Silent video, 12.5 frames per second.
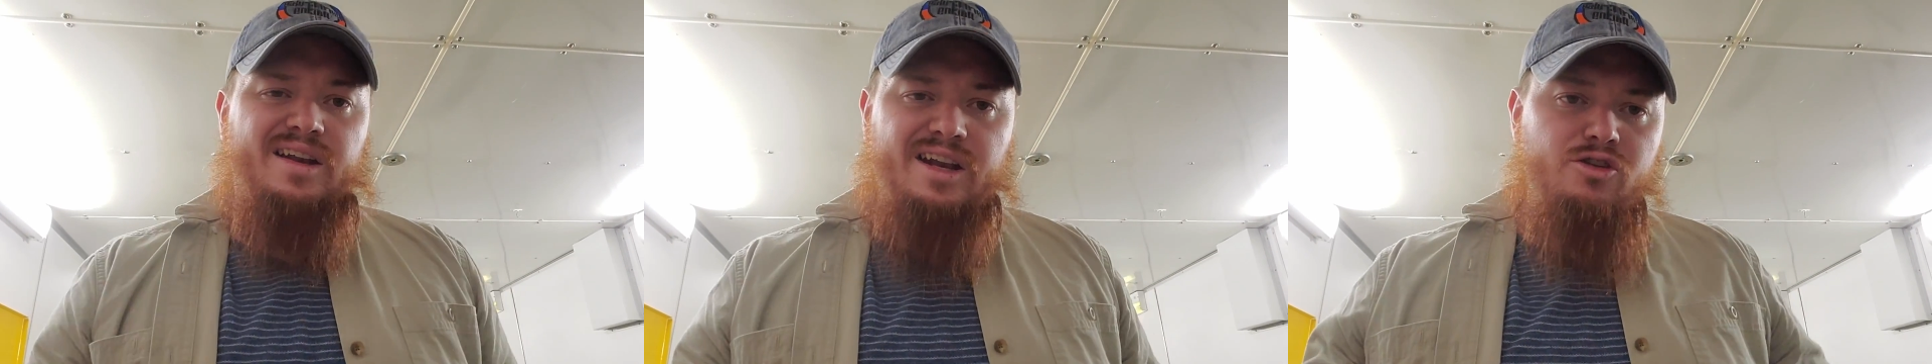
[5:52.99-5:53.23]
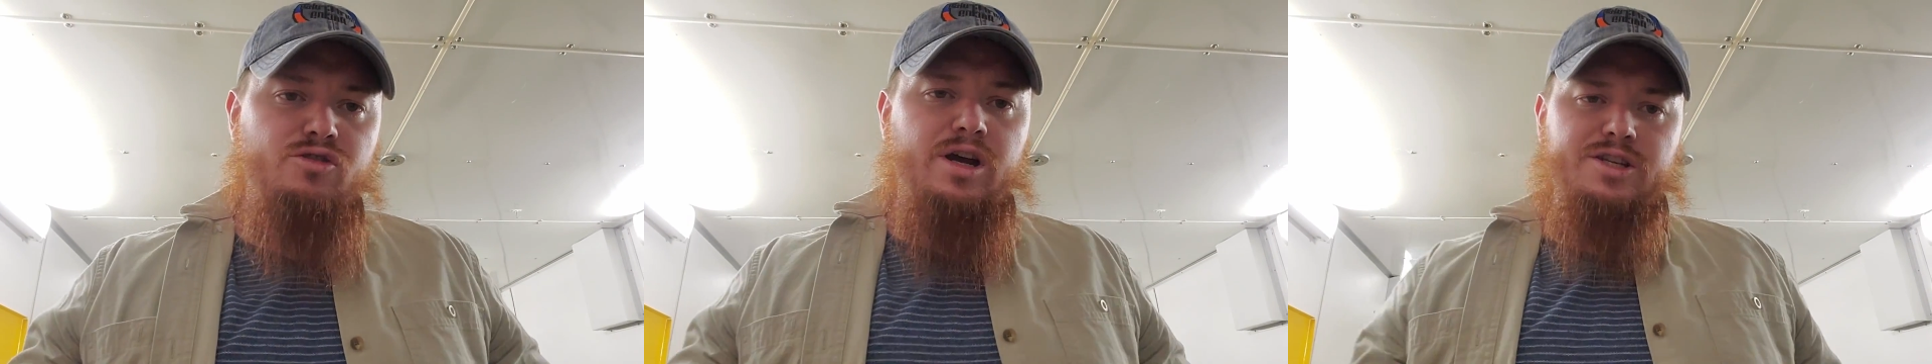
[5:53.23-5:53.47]

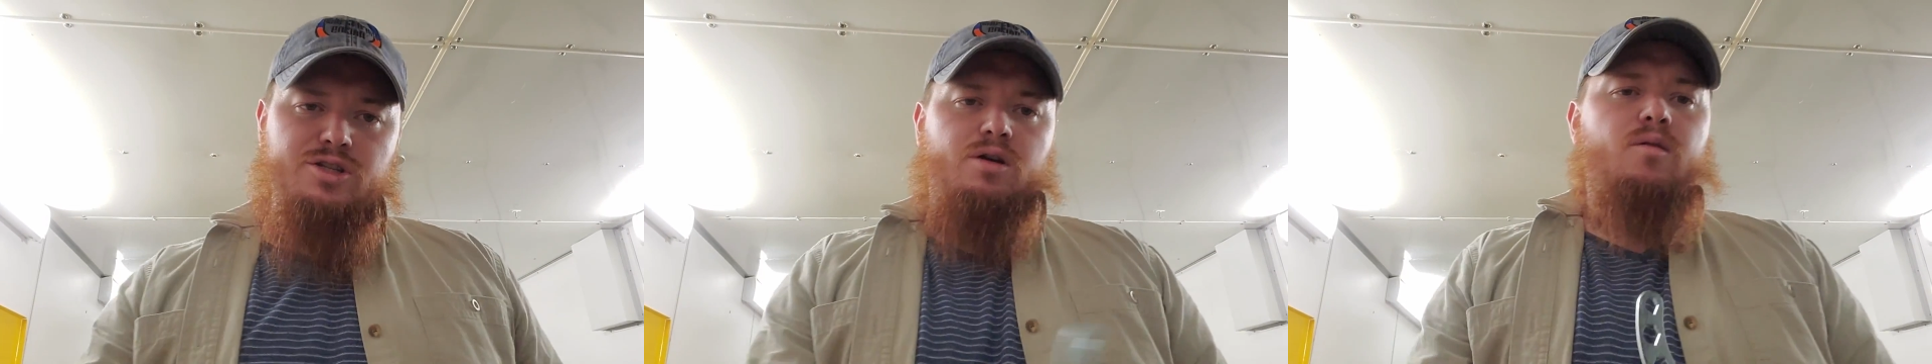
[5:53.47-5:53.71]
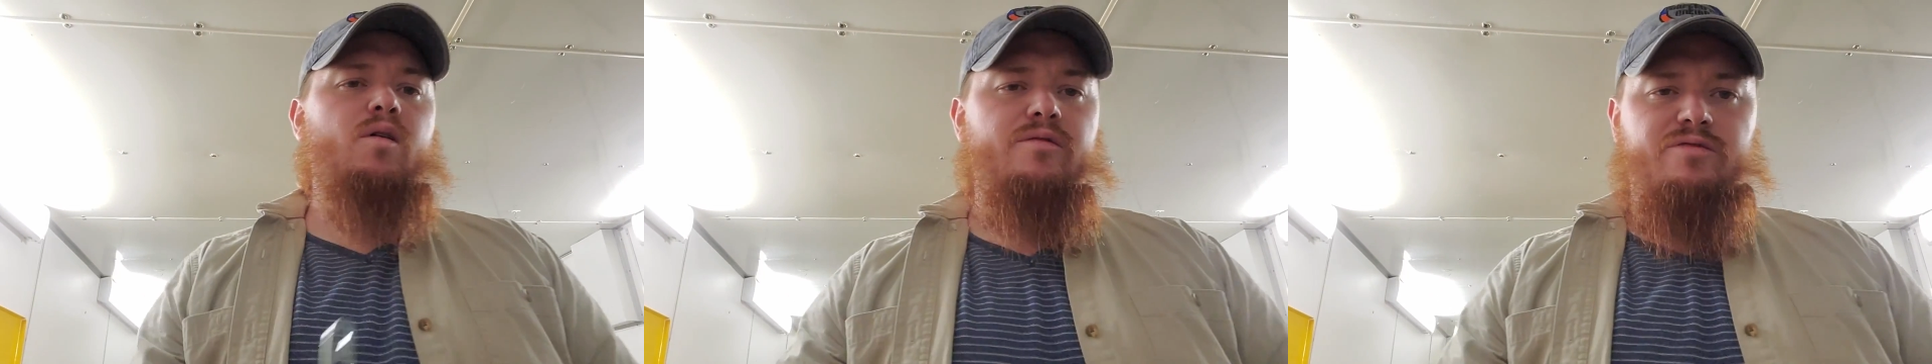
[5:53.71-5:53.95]
Now you guys know
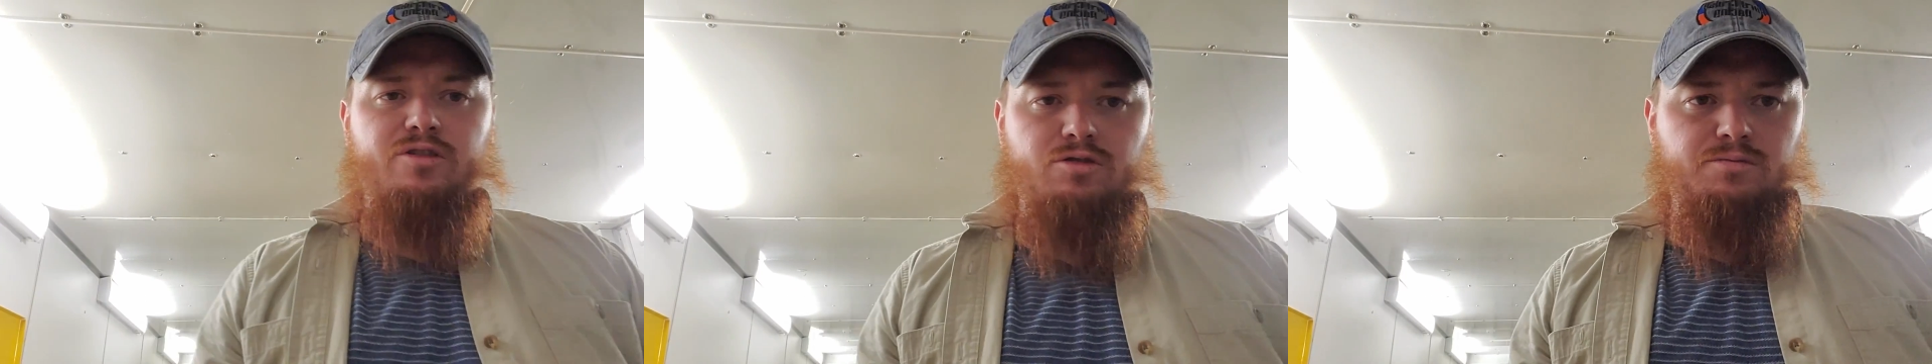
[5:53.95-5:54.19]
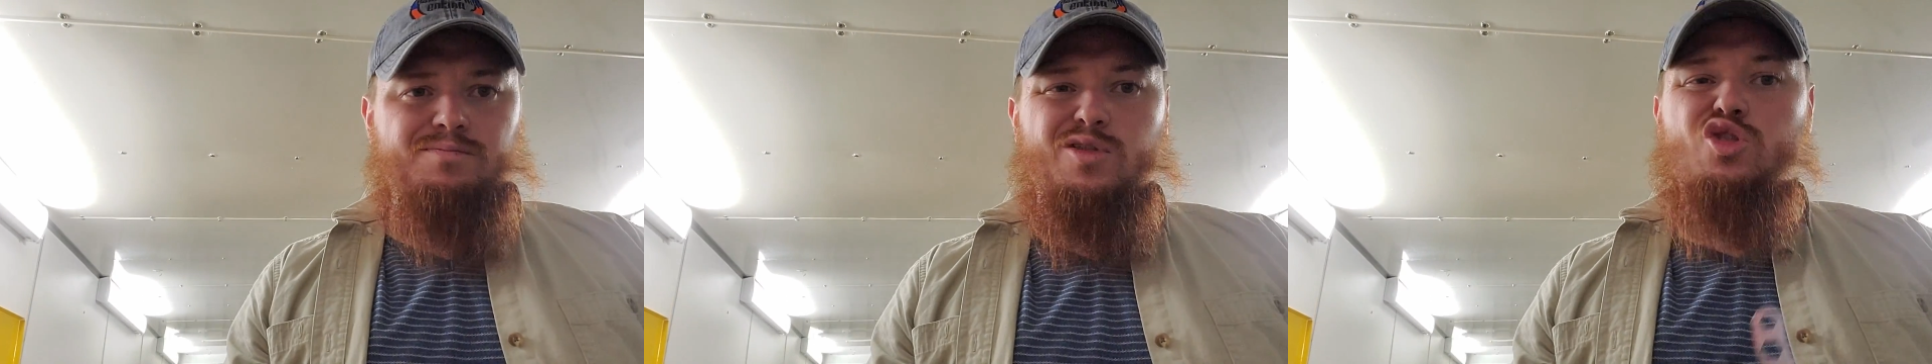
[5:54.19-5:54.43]
how I
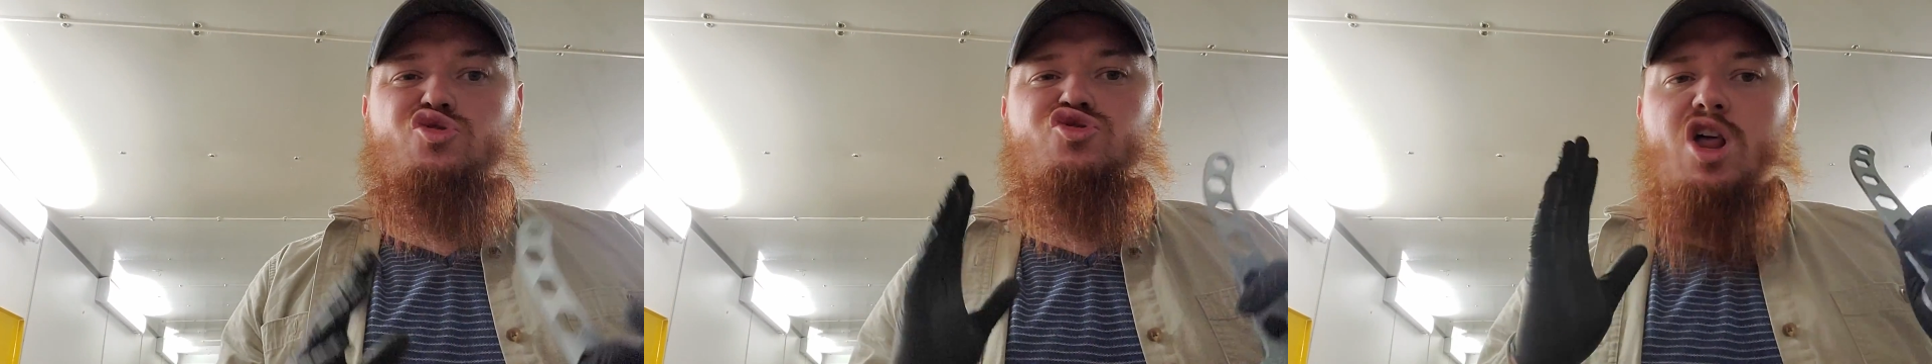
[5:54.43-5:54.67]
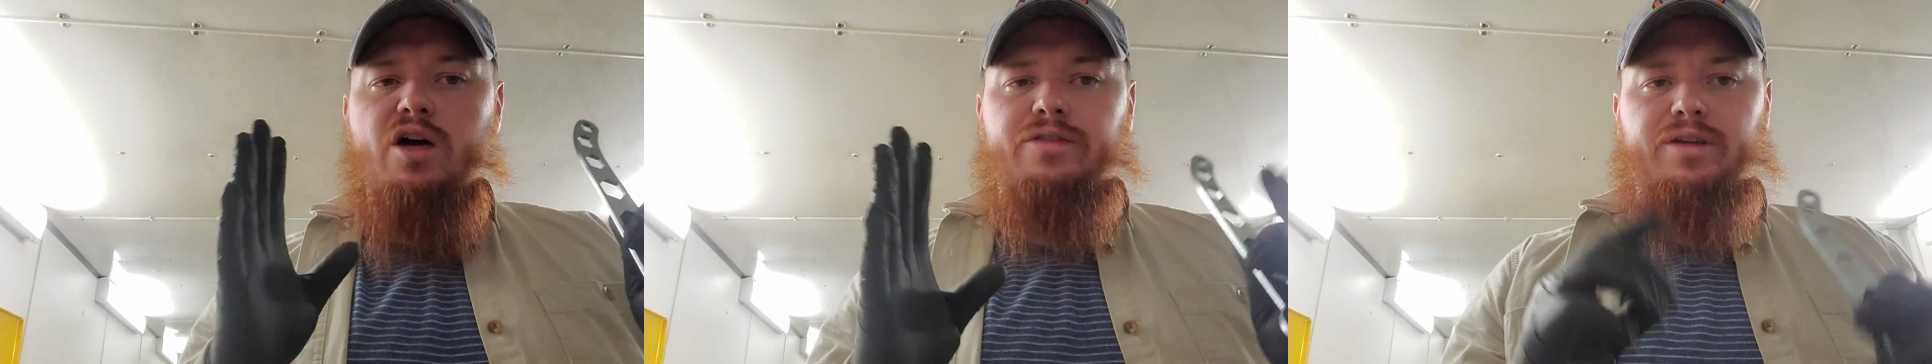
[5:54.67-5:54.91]
feel.
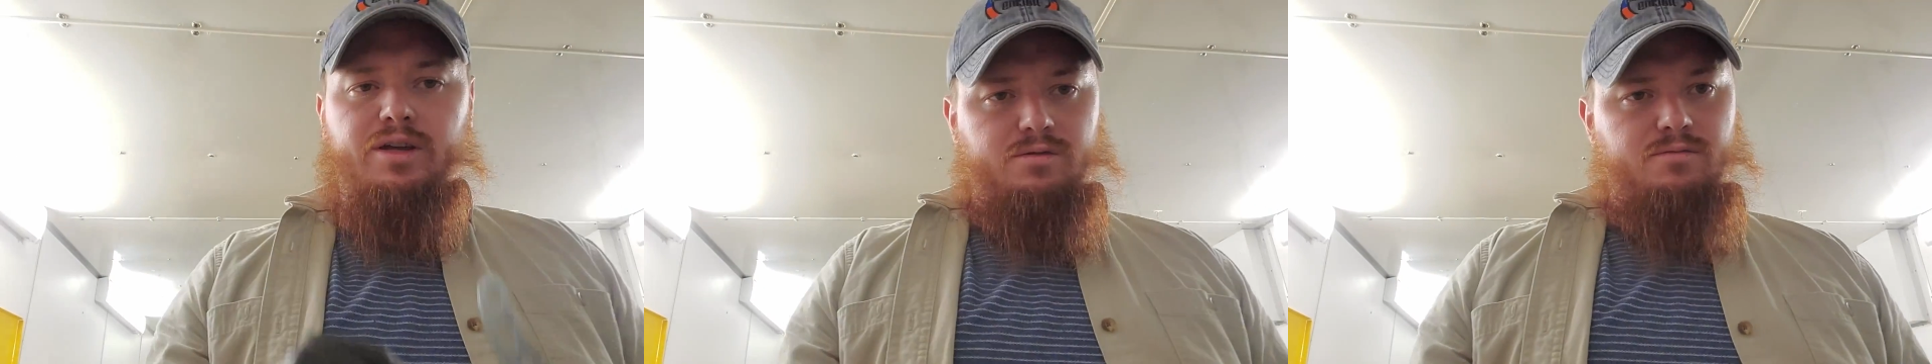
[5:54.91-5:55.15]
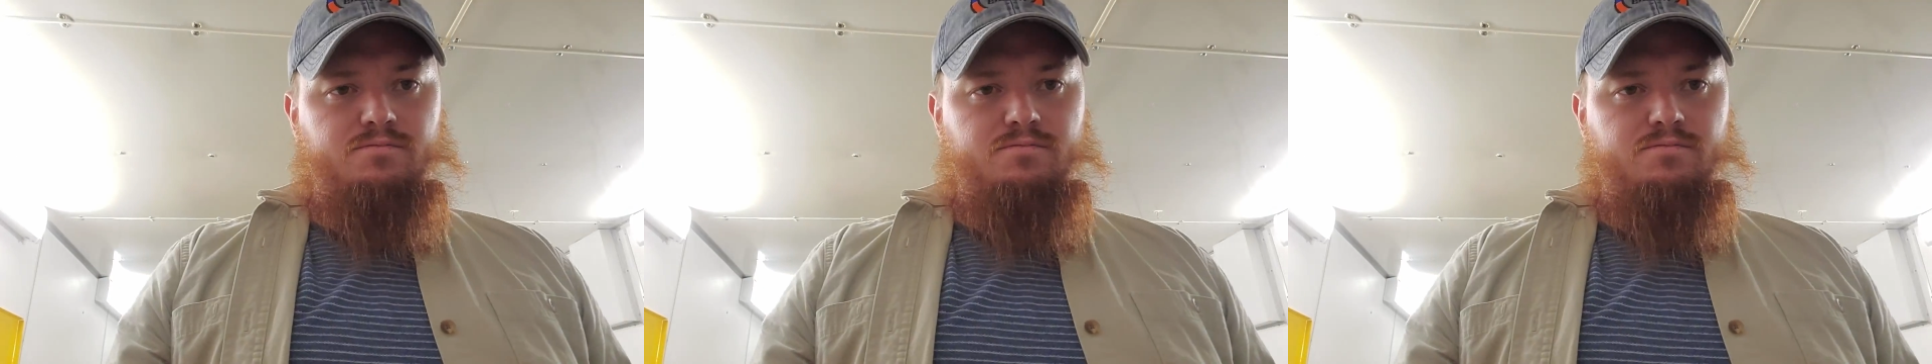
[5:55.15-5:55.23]
Nothing